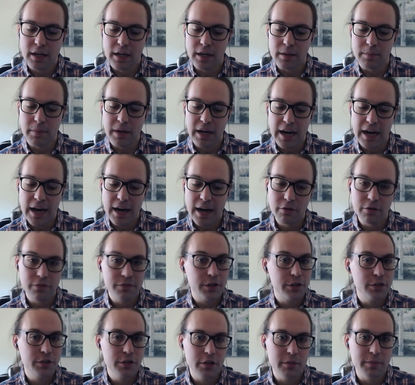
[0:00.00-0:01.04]
I
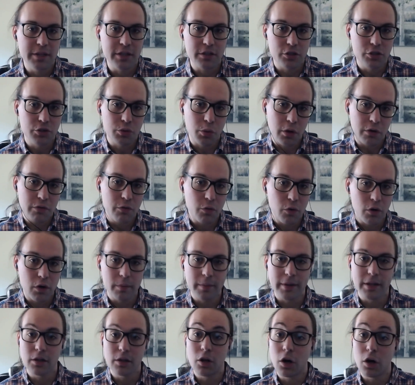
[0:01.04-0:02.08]
refer to them as short form
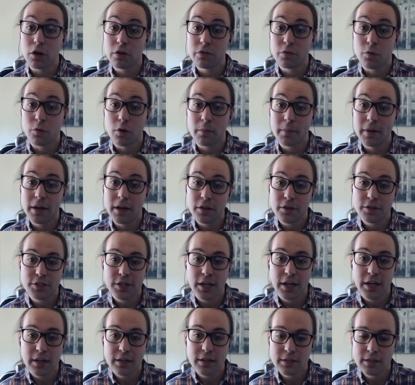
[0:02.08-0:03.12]
and long form health
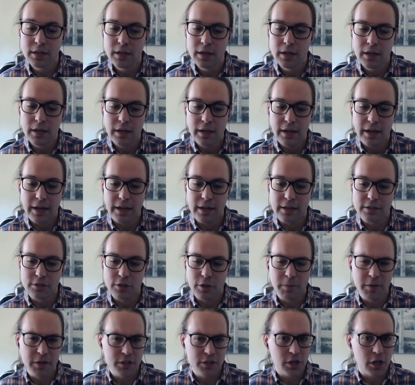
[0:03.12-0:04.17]
checks. And so
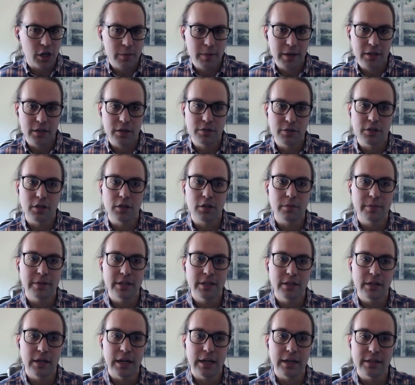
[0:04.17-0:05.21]
I'm going to talk about those a little
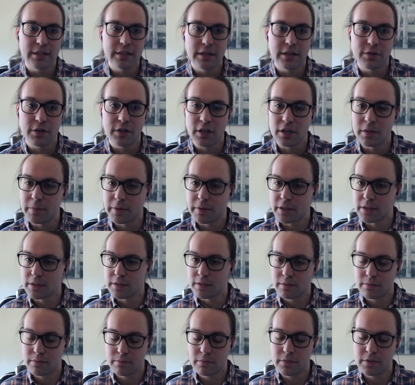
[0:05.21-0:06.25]
bit differently
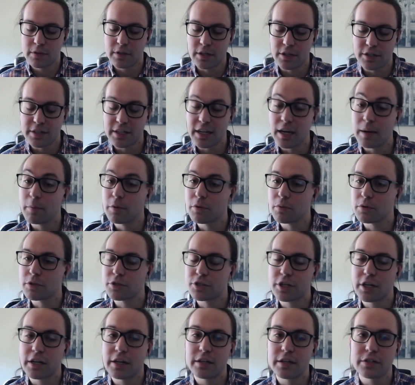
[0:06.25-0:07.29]
because their depth will
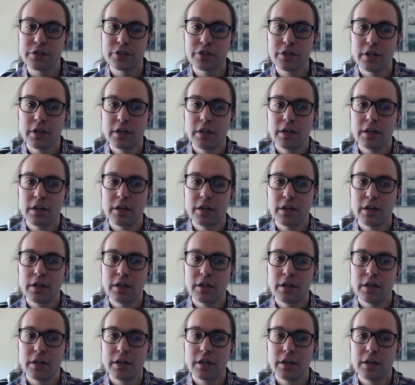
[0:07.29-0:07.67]
change.